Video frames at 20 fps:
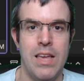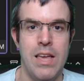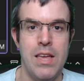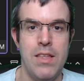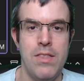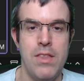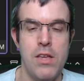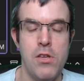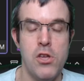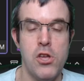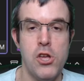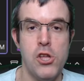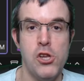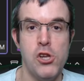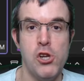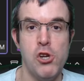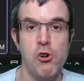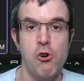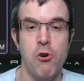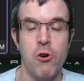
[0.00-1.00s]
Now you can
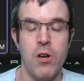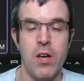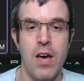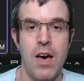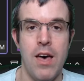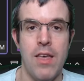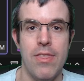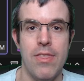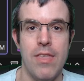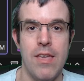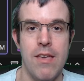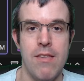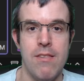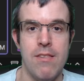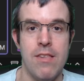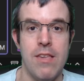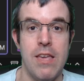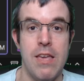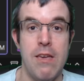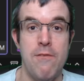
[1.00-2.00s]
shortcut
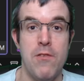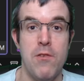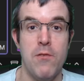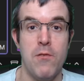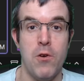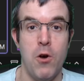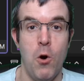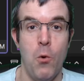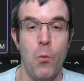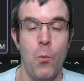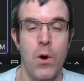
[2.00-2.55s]
this if you've got